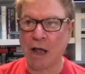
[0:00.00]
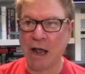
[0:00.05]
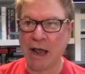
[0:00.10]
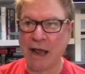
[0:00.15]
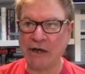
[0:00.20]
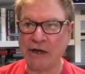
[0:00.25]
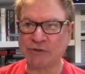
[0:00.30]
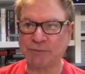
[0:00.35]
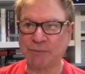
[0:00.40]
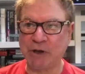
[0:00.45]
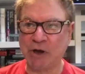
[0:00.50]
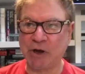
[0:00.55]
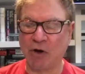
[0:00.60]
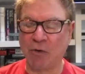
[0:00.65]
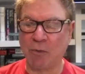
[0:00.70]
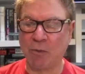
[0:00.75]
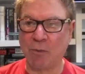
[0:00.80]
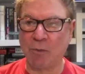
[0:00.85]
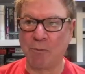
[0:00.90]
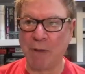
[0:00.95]

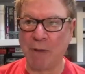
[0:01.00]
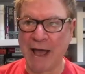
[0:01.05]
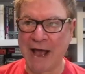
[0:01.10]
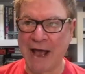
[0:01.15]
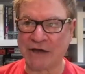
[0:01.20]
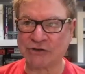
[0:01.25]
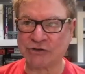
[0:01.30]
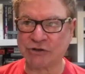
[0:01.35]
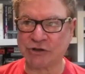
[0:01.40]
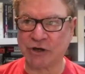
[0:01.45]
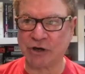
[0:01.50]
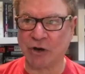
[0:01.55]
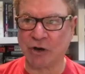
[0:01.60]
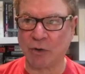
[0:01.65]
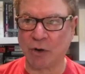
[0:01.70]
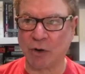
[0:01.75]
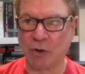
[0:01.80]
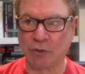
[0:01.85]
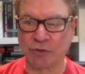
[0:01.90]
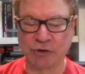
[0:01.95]
HBO Max, you
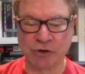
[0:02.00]
know,